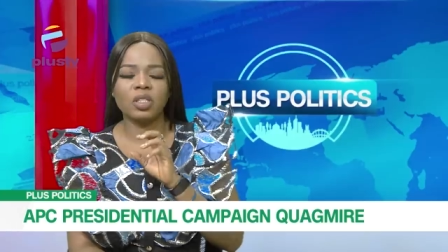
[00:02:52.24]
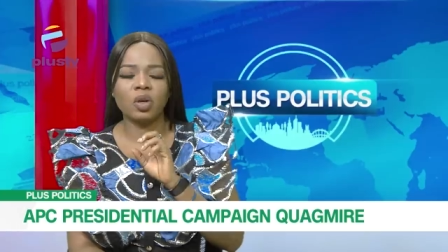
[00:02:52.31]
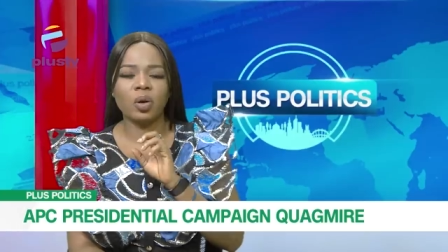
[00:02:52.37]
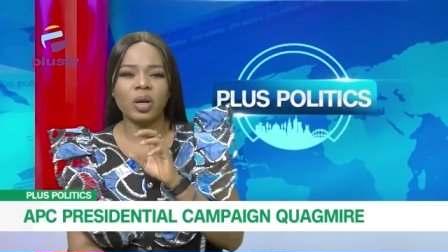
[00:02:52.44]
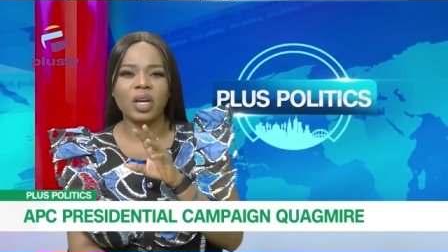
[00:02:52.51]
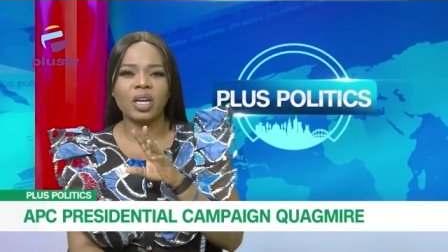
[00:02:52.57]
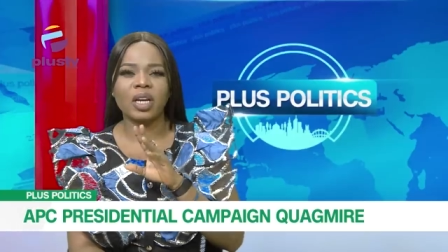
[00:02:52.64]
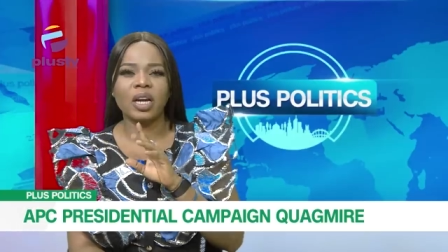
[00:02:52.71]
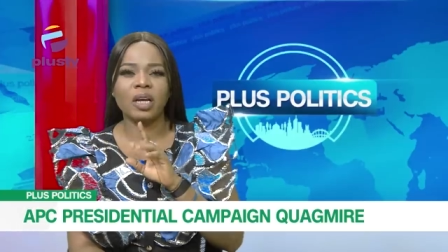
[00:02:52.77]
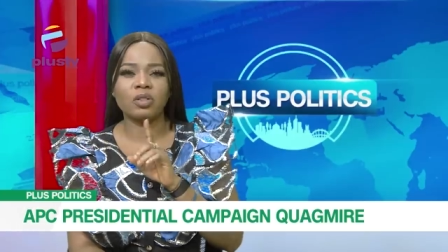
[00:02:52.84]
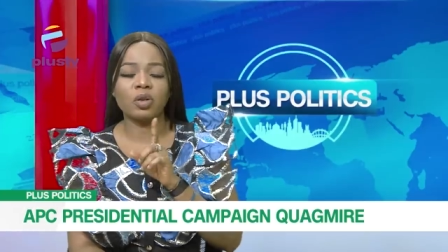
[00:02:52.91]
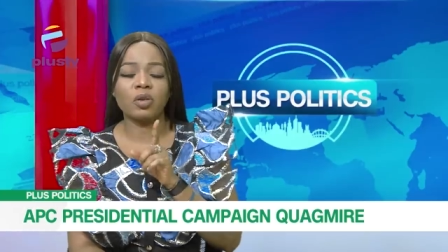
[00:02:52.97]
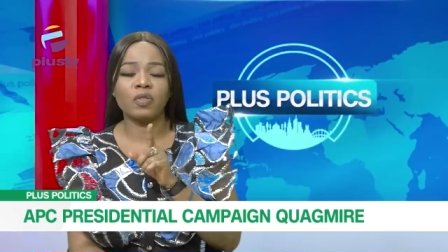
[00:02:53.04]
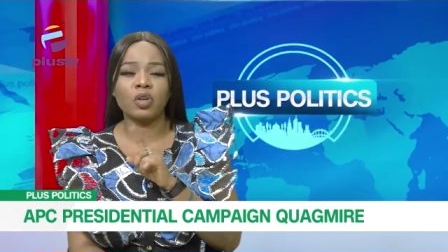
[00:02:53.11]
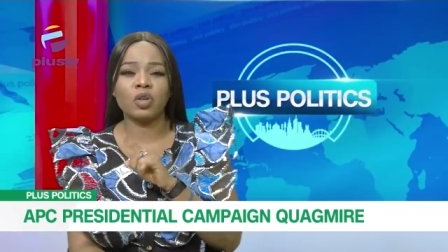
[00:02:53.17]
is going in and out.
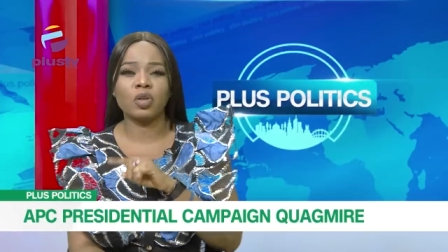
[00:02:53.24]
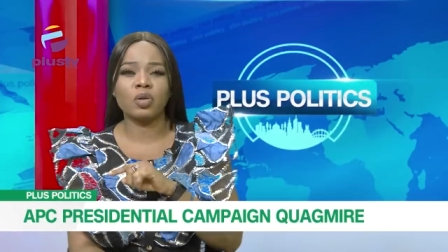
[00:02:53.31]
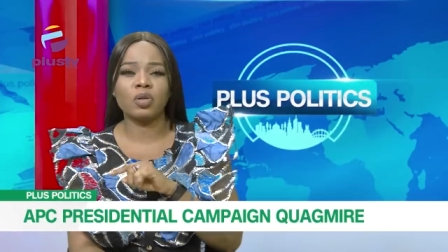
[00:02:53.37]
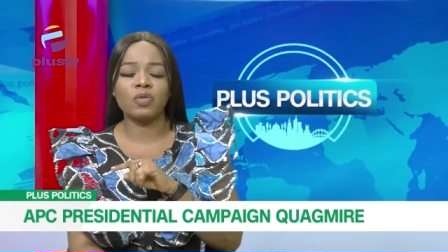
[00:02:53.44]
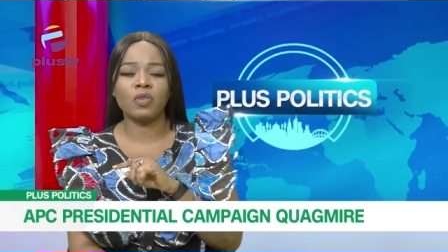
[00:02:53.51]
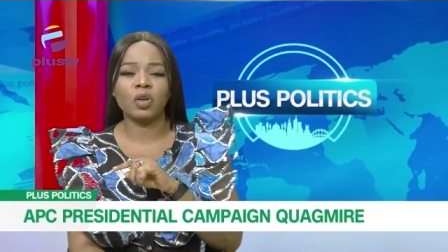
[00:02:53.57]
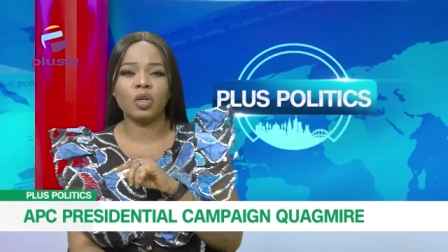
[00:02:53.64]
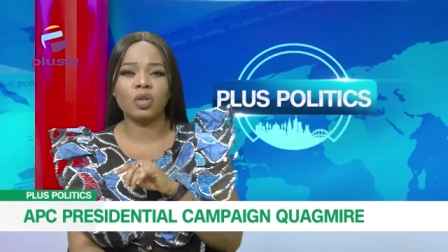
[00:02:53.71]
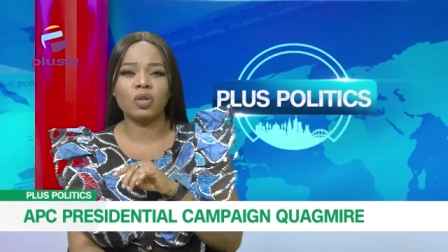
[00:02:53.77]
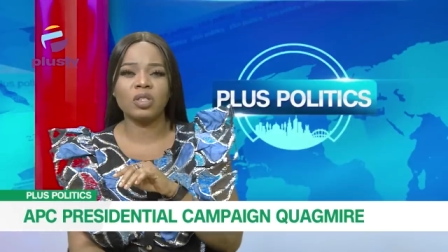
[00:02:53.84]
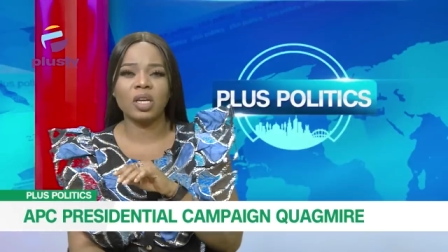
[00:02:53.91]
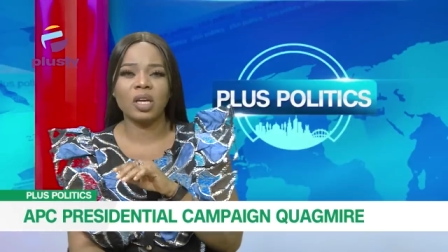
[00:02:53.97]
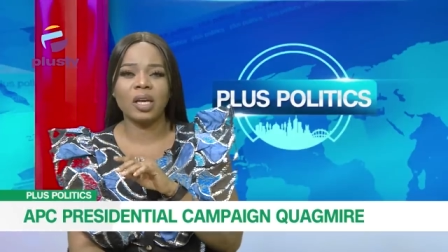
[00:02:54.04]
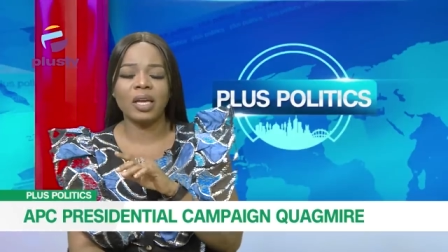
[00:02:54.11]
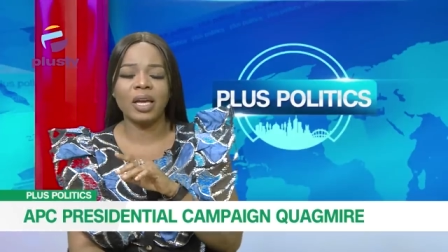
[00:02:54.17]
So if you if you're
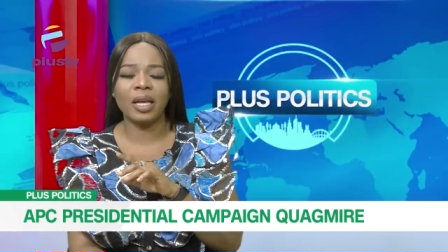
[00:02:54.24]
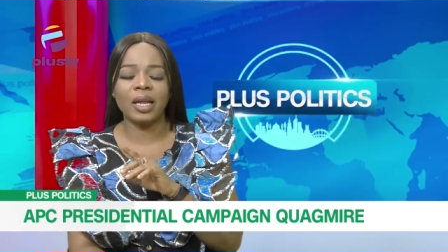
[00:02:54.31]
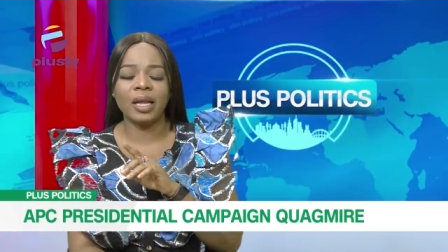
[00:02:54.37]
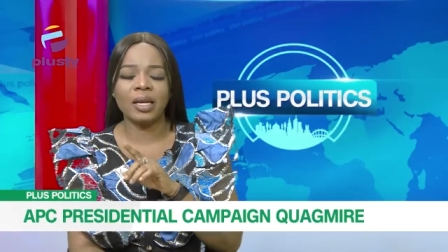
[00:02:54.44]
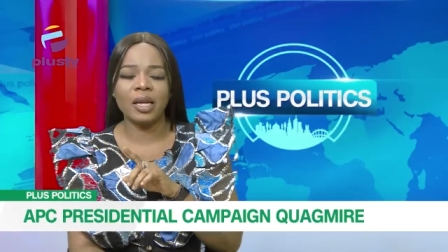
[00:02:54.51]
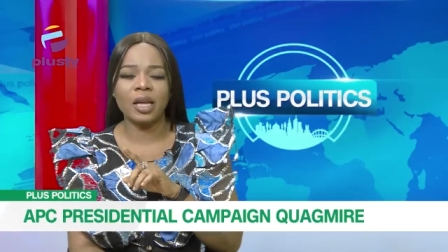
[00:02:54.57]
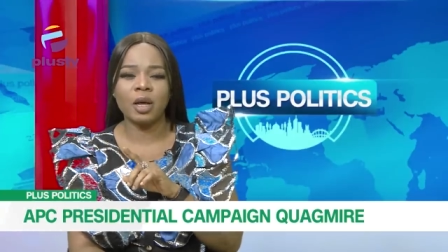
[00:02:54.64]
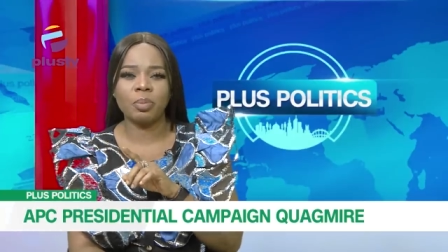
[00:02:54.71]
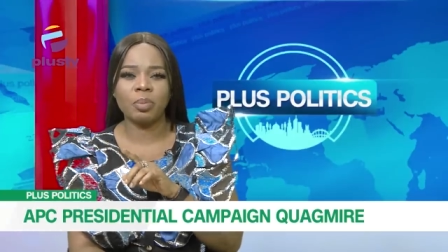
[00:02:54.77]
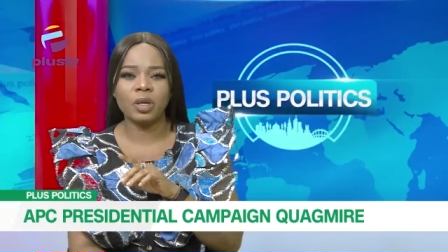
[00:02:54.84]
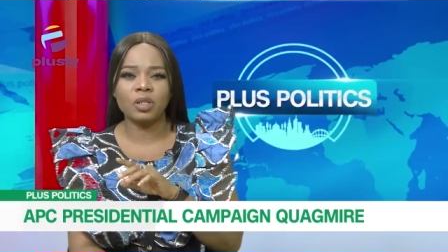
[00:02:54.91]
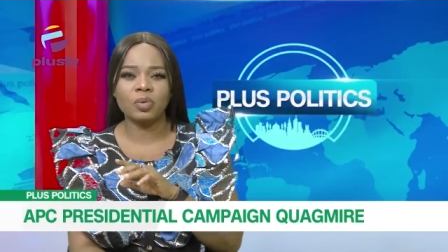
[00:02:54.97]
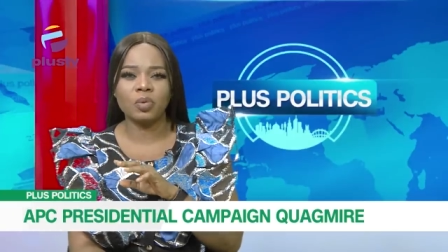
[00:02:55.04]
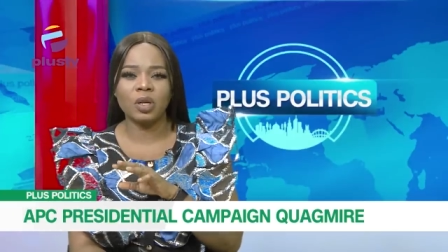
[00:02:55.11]
using an earpiece,